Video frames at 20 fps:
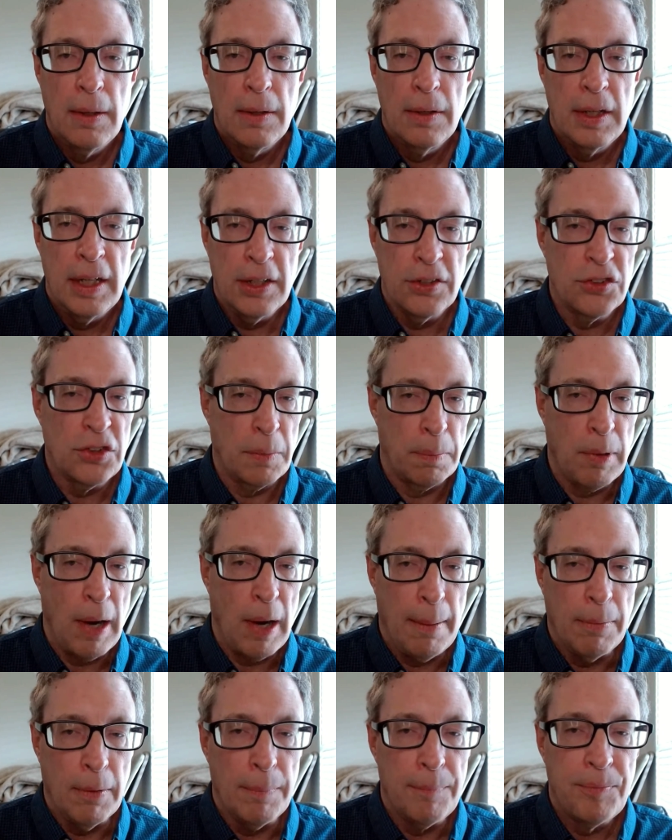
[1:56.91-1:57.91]
Here's the
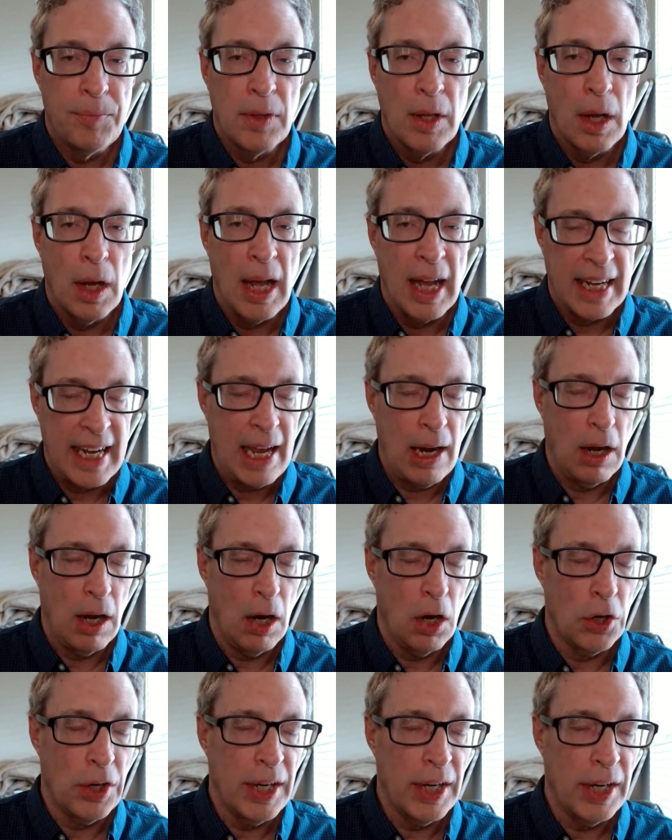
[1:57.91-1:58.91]
problem: account
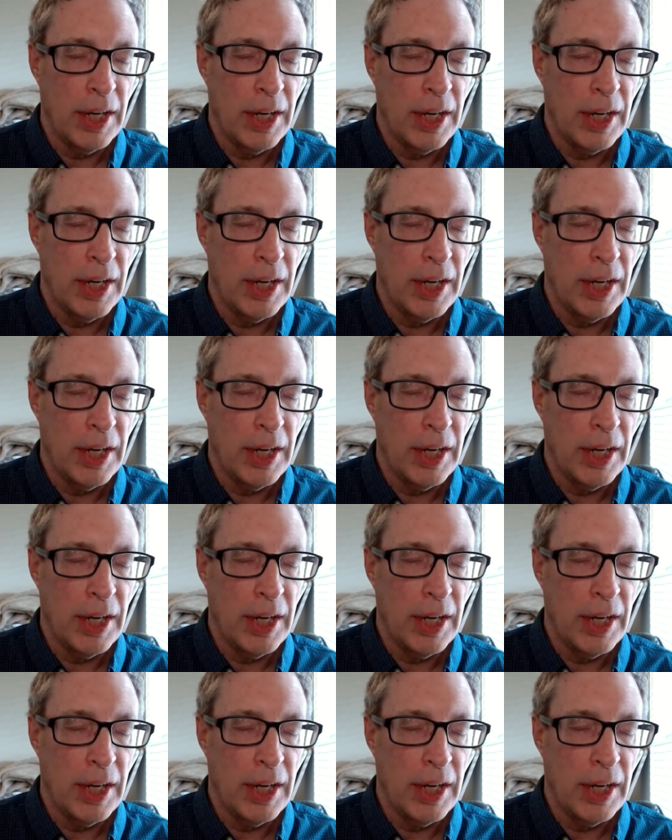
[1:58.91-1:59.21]
earnings